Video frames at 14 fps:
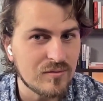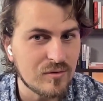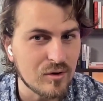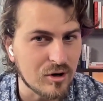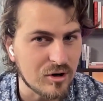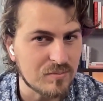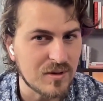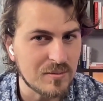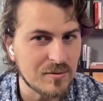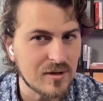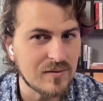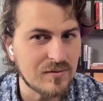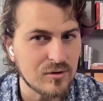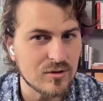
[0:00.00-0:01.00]
for a lot of people
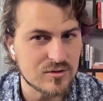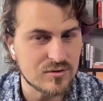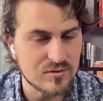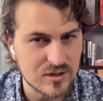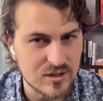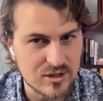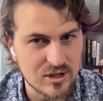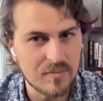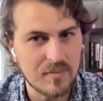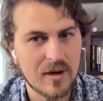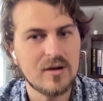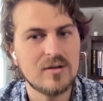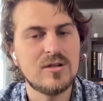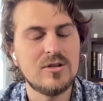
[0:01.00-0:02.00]
if you are strategic
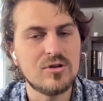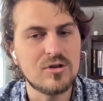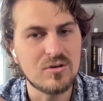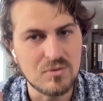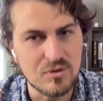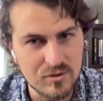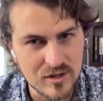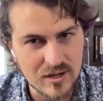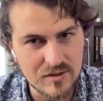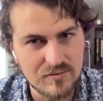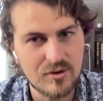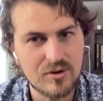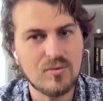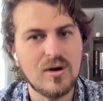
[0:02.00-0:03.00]
about it and you communicate
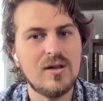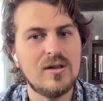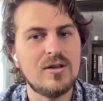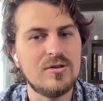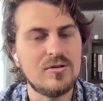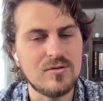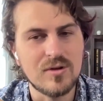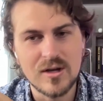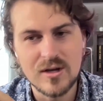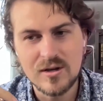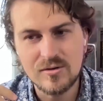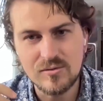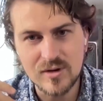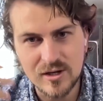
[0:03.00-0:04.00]
very well and you
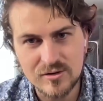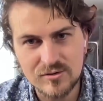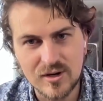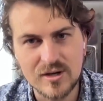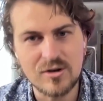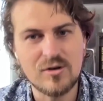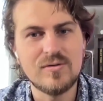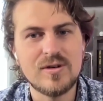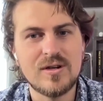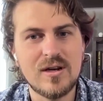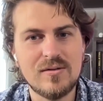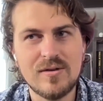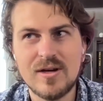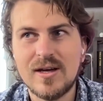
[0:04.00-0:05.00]
really try and over
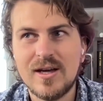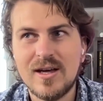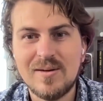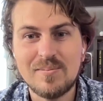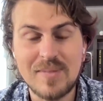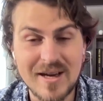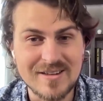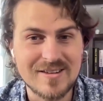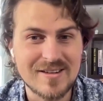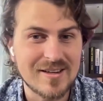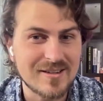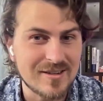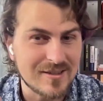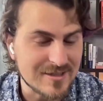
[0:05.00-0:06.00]
deliver. But
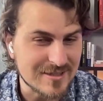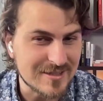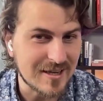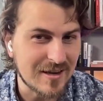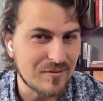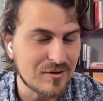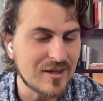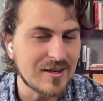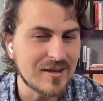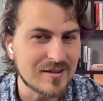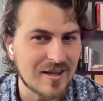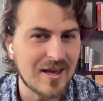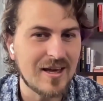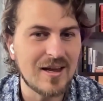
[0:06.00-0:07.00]
just like everything,
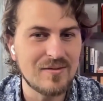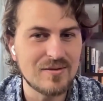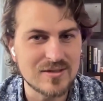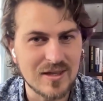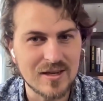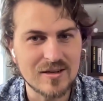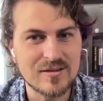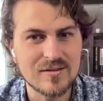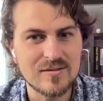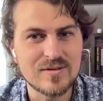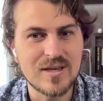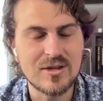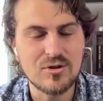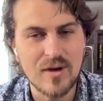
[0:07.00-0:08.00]
it can have its
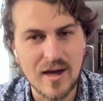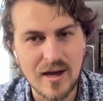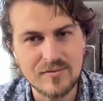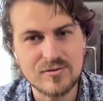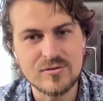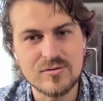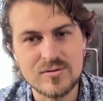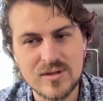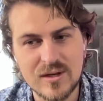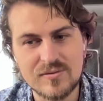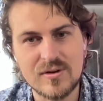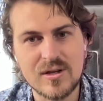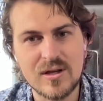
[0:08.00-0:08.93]
negatives, and you have to definitely